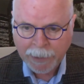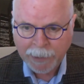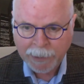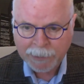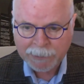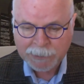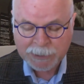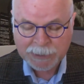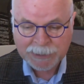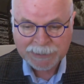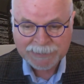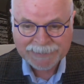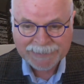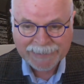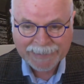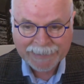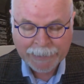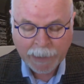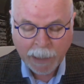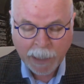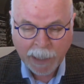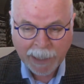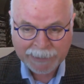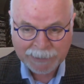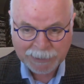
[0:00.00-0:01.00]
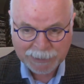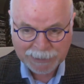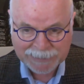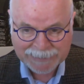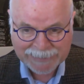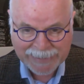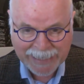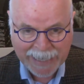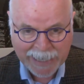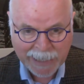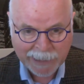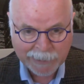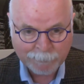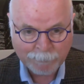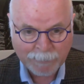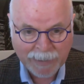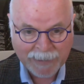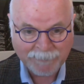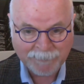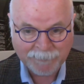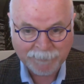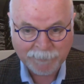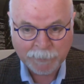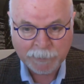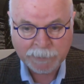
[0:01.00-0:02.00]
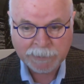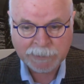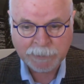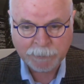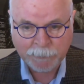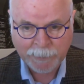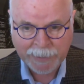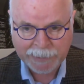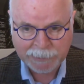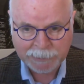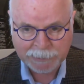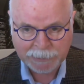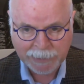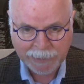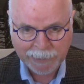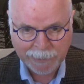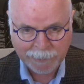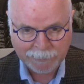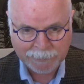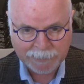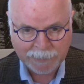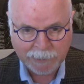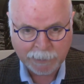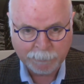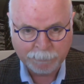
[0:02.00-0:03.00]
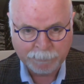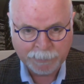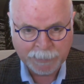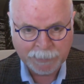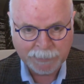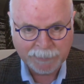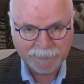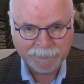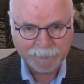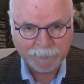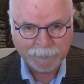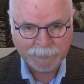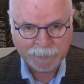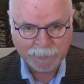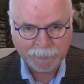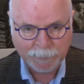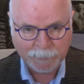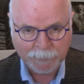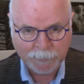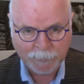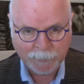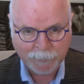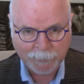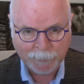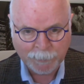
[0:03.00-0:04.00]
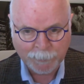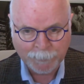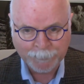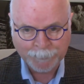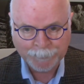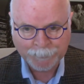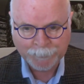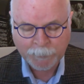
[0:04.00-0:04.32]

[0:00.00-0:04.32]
She said, "I just had my first grandchild, a beautiful little girl,